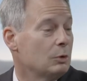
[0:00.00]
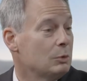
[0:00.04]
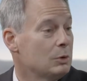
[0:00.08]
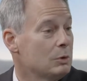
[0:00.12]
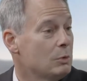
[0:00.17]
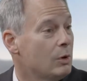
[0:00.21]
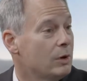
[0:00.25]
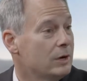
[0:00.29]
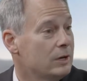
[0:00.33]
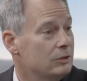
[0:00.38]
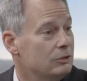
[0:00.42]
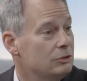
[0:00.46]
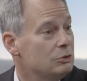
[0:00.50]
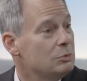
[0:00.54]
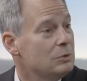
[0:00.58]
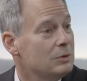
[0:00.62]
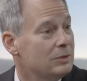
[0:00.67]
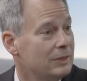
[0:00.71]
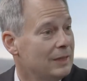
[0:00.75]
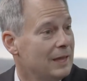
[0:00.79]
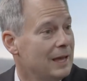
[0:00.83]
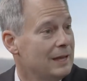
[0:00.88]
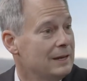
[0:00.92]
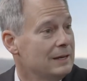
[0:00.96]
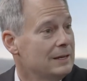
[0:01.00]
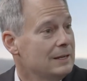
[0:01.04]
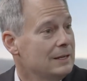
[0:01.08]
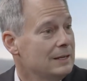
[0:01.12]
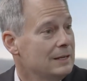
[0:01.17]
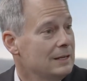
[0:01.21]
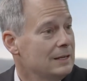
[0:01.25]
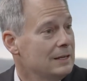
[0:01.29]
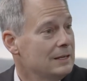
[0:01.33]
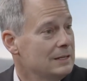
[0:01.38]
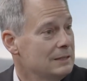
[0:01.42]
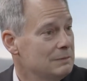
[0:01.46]
What we want to do with that
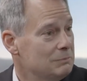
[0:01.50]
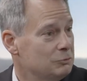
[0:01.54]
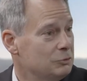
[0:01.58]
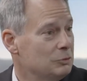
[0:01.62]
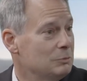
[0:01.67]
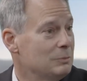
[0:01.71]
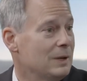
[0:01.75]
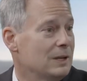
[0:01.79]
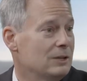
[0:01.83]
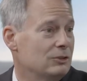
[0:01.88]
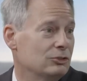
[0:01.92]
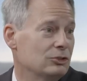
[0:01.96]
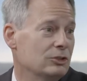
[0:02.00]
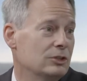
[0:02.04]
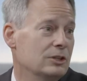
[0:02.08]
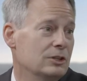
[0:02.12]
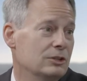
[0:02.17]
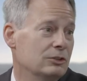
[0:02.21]
information